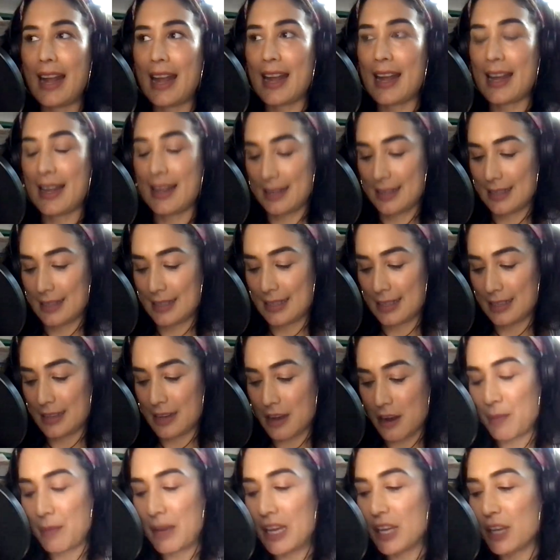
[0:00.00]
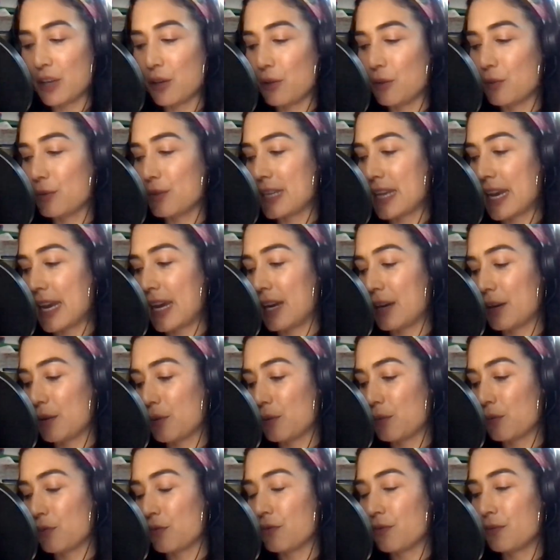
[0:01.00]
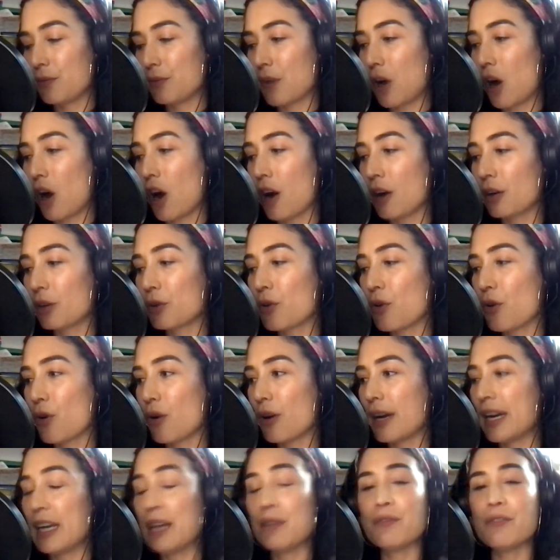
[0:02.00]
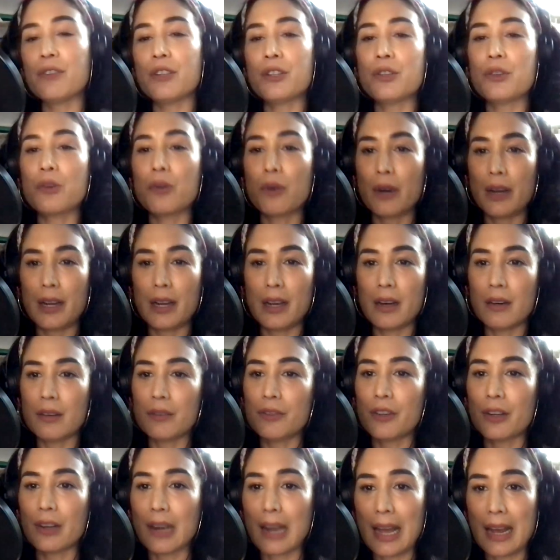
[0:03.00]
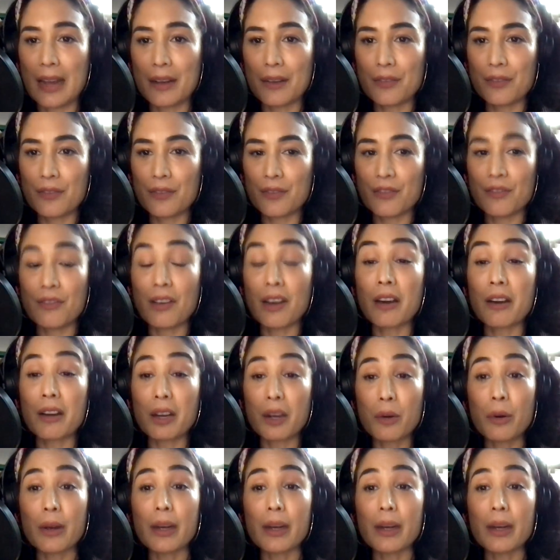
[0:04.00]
and they make you take hardcore inventory of your life very